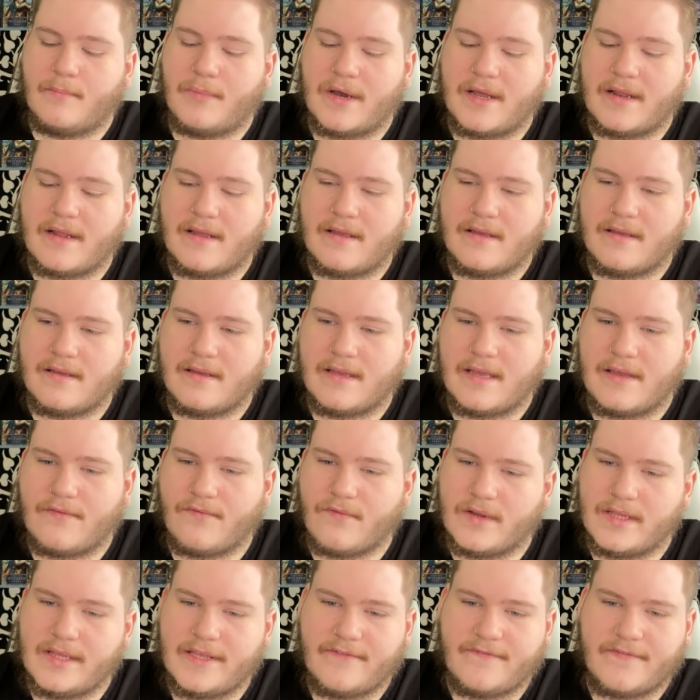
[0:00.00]
but it
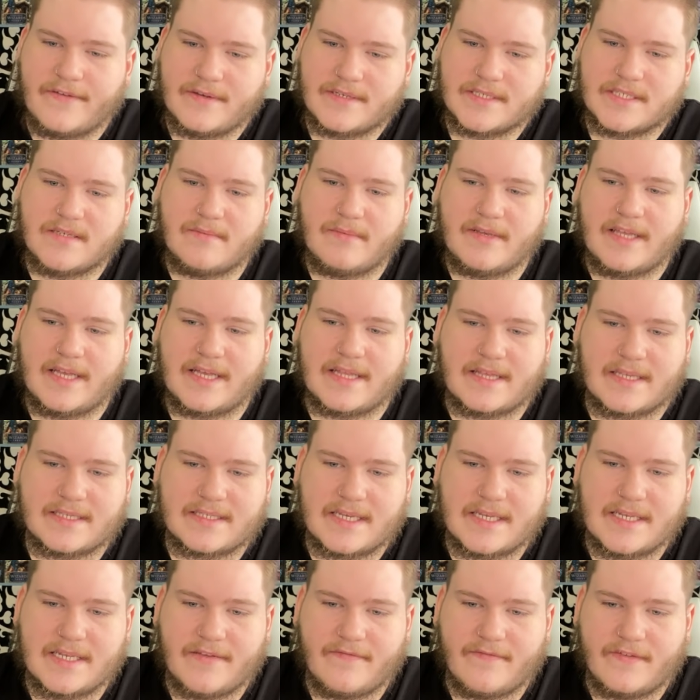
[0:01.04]
really feels to me like this
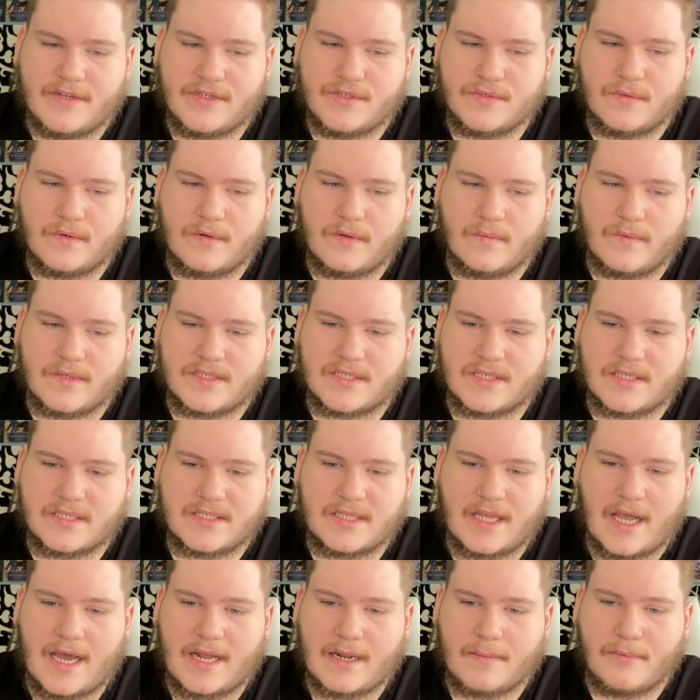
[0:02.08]
individual was just
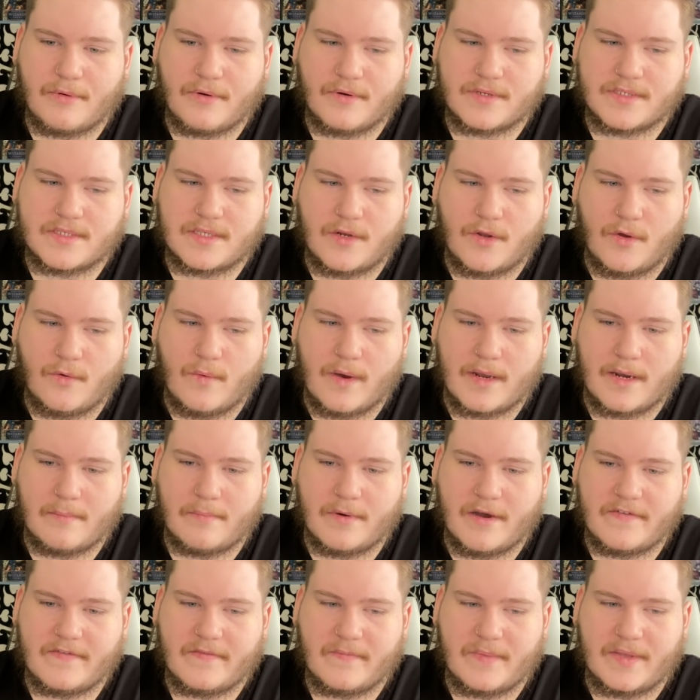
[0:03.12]
not a person who went
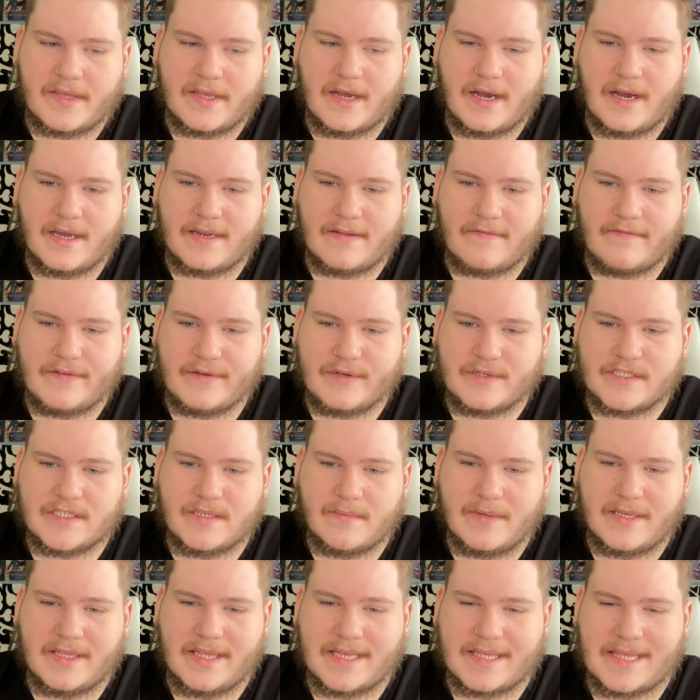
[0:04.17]
above and beyond. It feels to
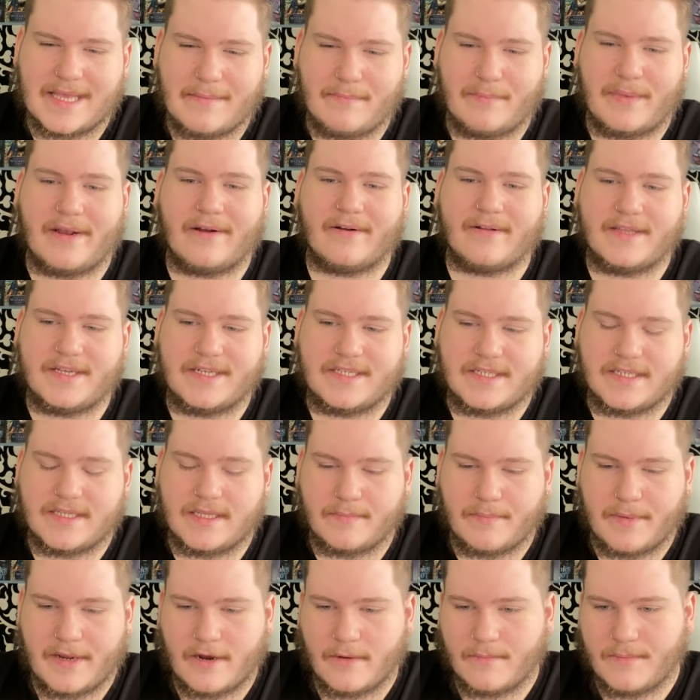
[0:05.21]
me like they barely did the
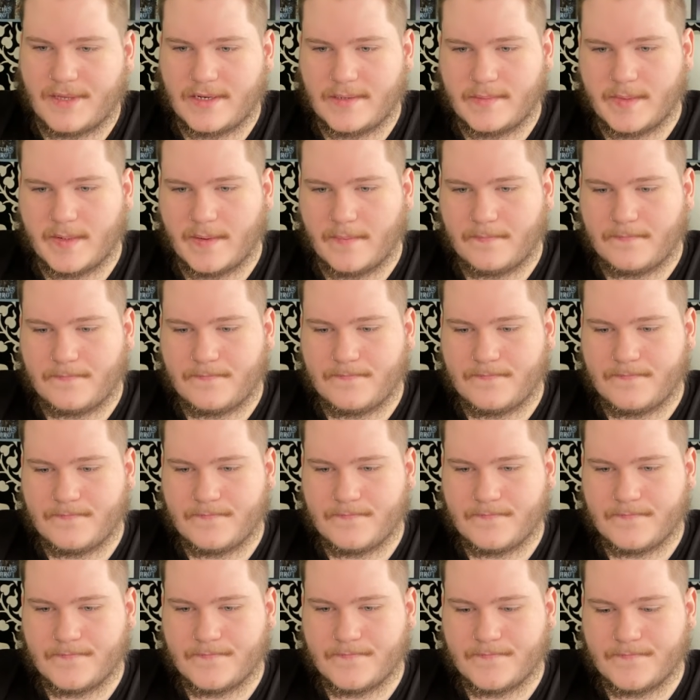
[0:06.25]
bare minimum.
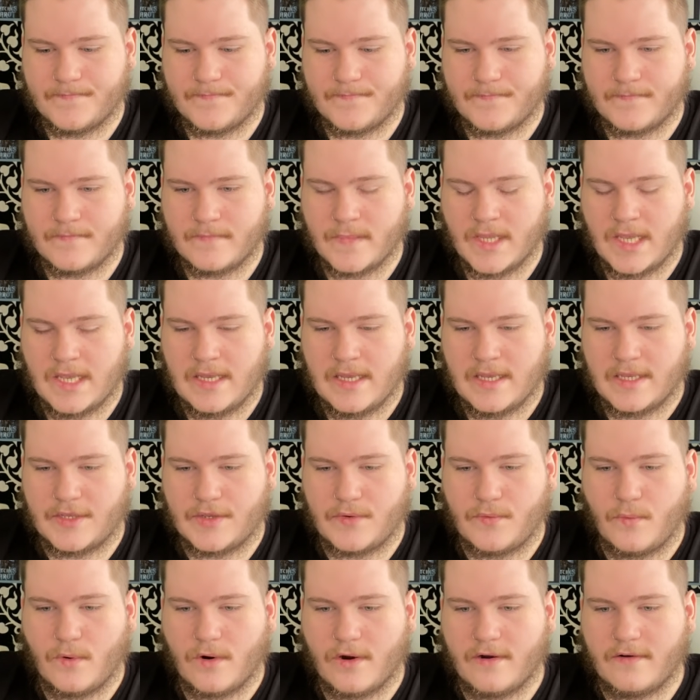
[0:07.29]

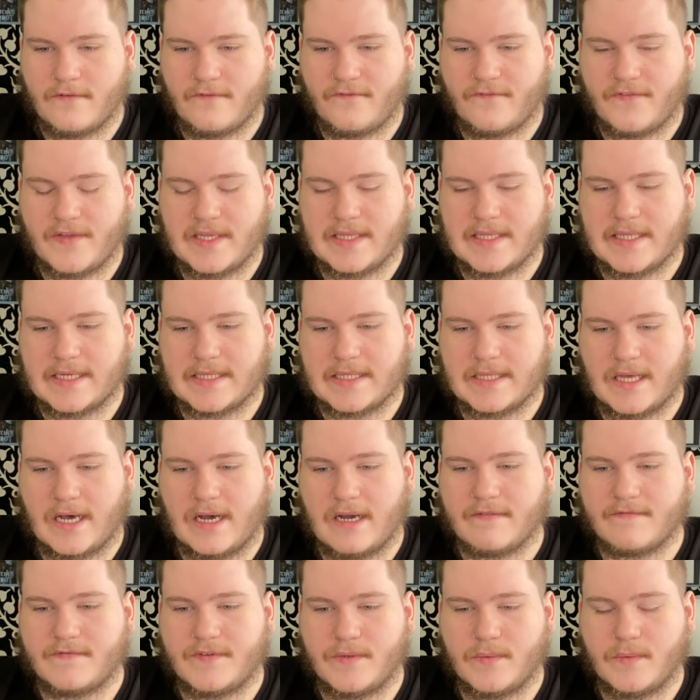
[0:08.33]
You weren't feeling
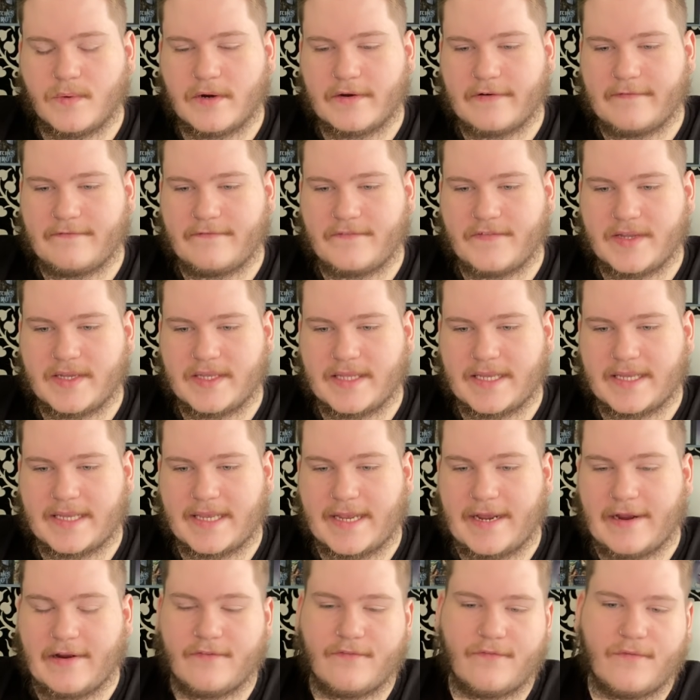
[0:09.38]
loved. You weren't feeling
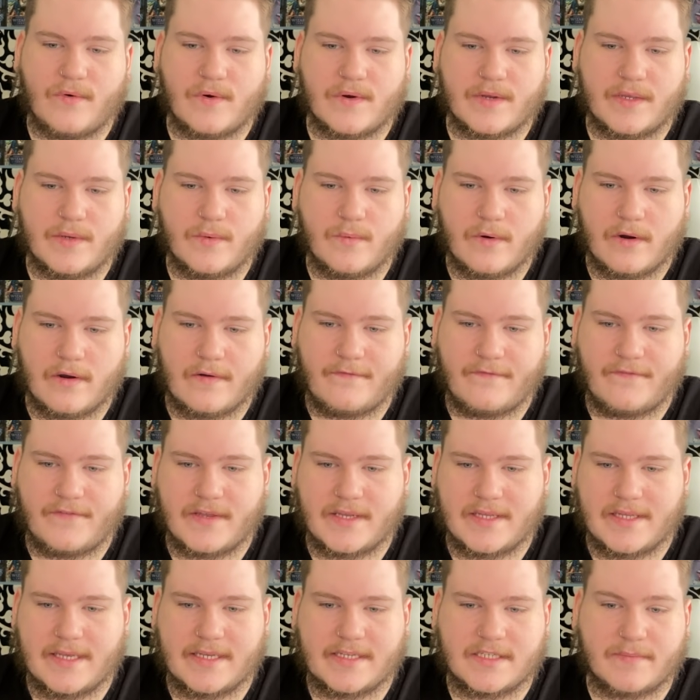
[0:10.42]
cared for. You weren't
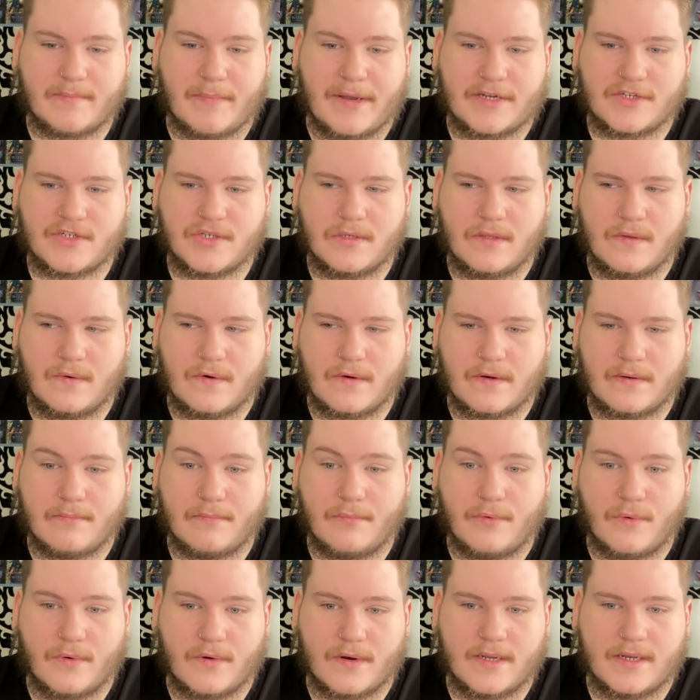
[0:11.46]
feeling special or
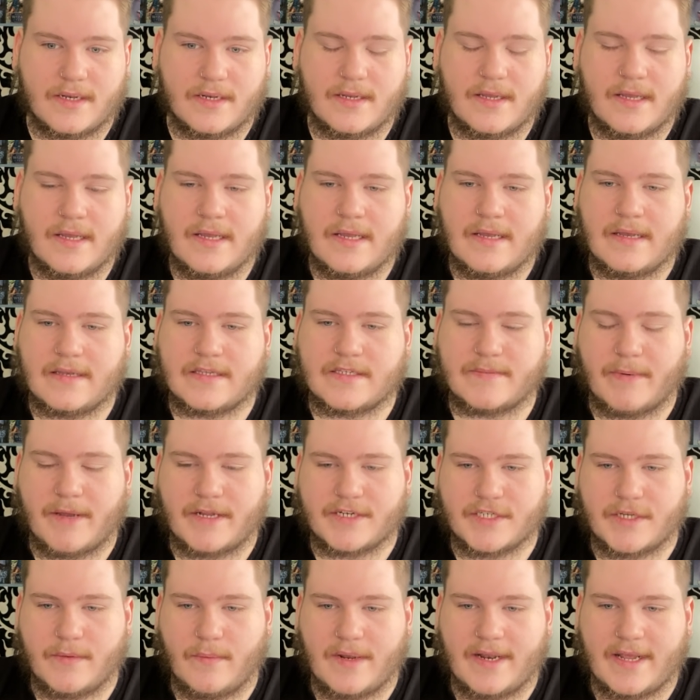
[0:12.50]
important,
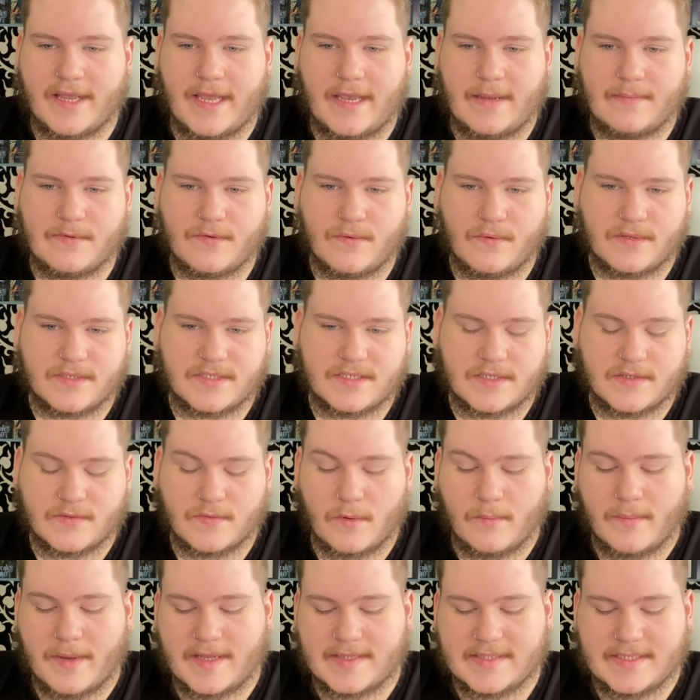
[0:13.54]
especially when it came towards this
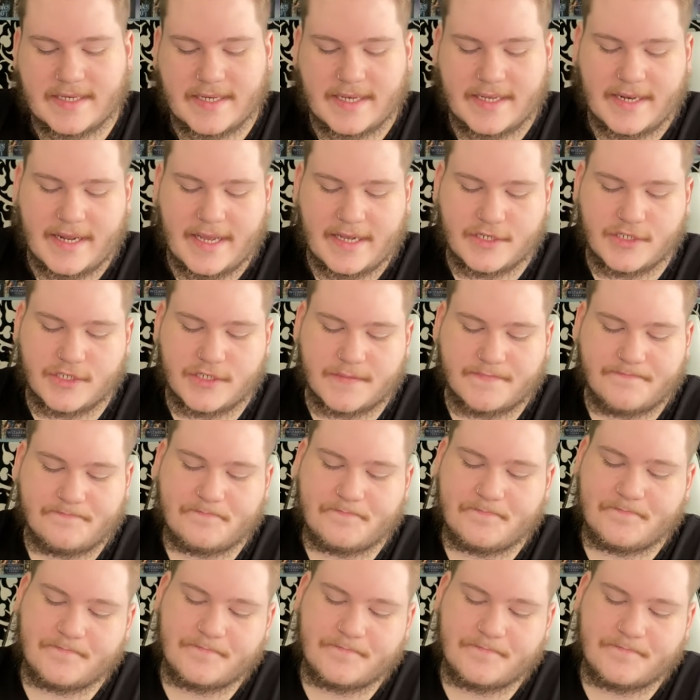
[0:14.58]
romantic connection.